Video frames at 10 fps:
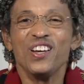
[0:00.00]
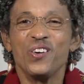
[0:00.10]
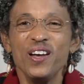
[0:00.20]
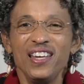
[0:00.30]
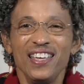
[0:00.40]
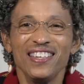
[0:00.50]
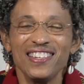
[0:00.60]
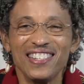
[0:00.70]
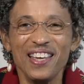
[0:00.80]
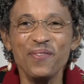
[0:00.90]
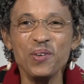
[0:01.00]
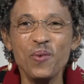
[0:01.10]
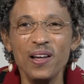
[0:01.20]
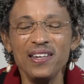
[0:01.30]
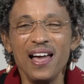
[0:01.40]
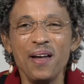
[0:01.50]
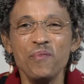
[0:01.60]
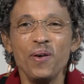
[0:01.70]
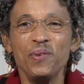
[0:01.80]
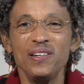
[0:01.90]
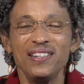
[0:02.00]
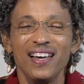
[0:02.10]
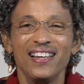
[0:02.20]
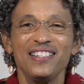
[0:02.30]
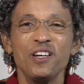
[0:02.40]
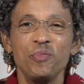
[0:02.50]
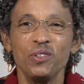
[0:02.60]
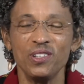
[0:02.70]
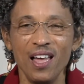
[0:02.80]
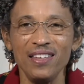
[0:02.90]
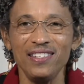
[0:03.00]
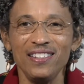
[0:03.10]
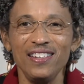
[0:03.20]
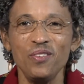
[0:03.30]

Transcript: Greetings, everyone. I'm Reverend Deborah Johnson,